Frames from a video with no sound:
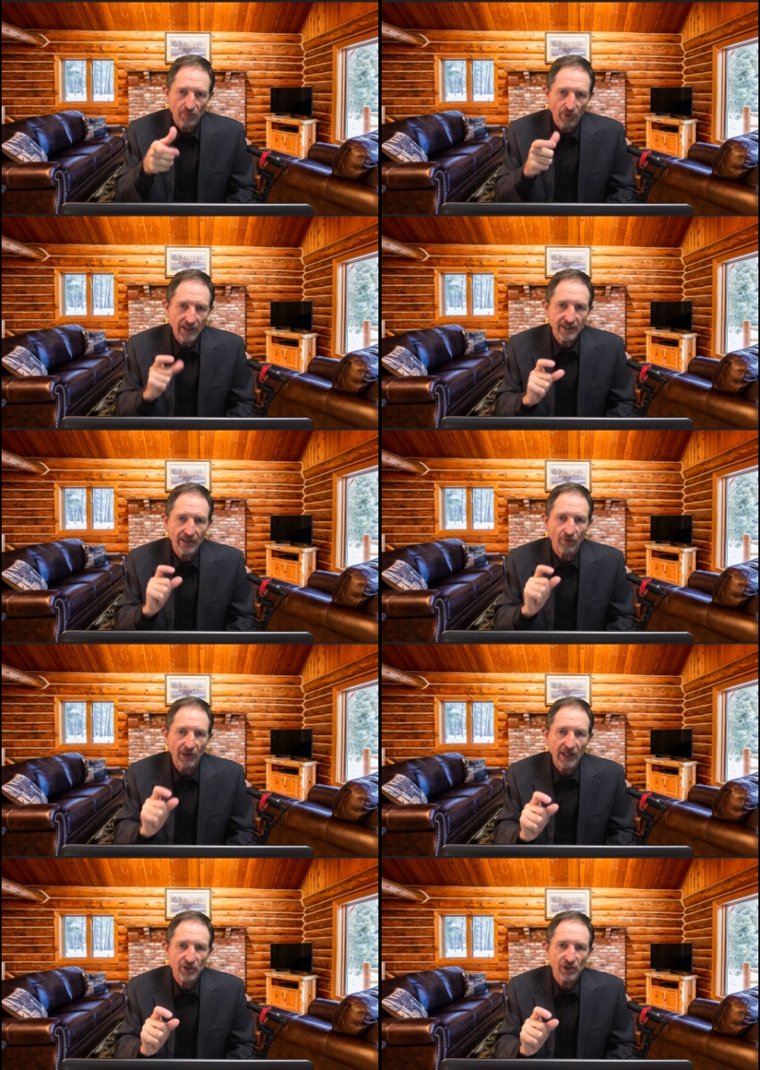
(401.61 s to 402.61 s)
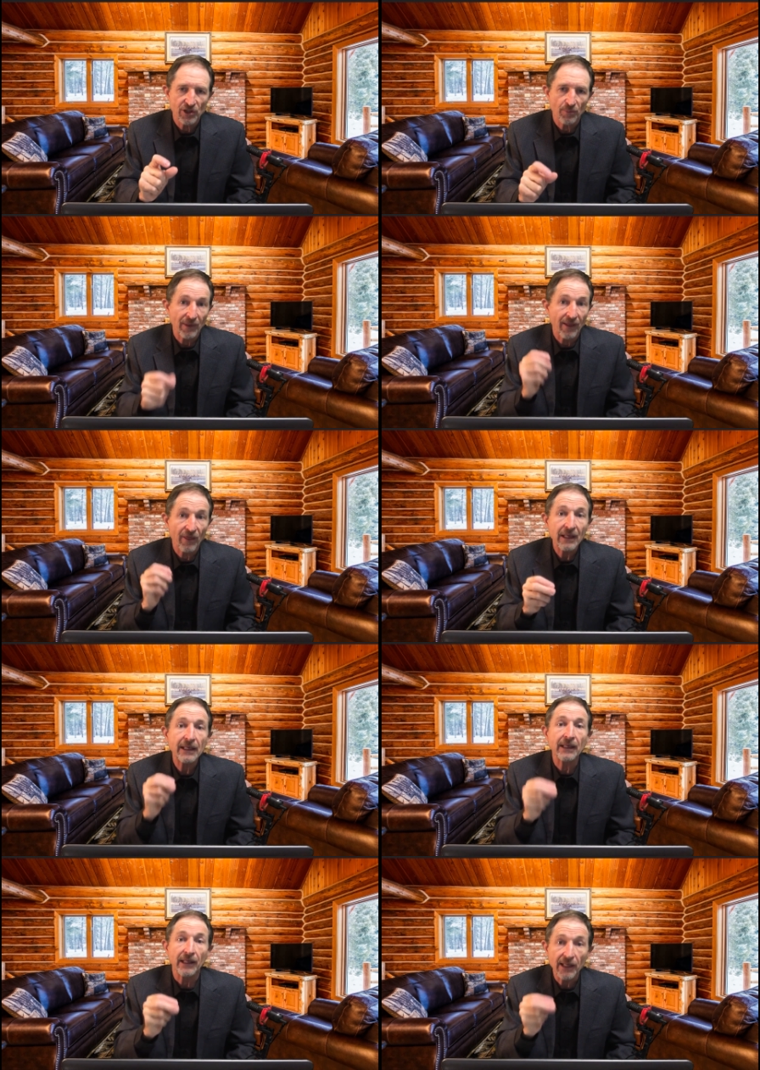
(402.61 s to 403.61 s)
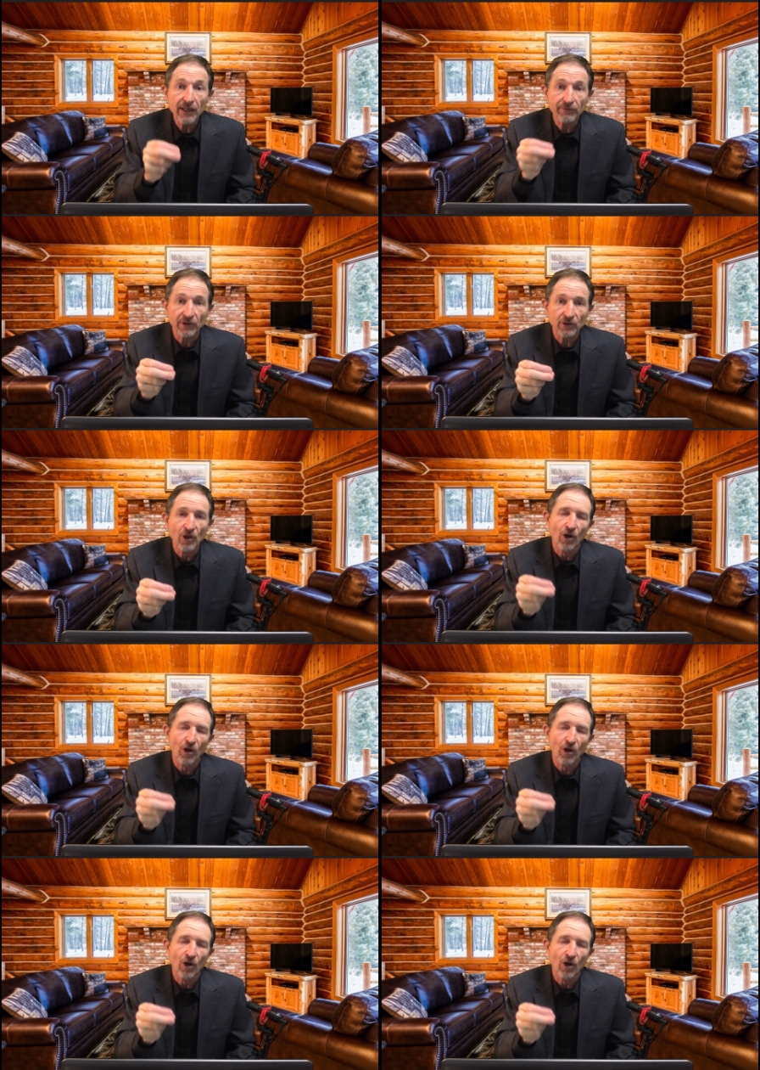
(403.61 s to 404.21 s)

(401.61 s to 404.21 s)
the breakdown in relationship, and thinking evil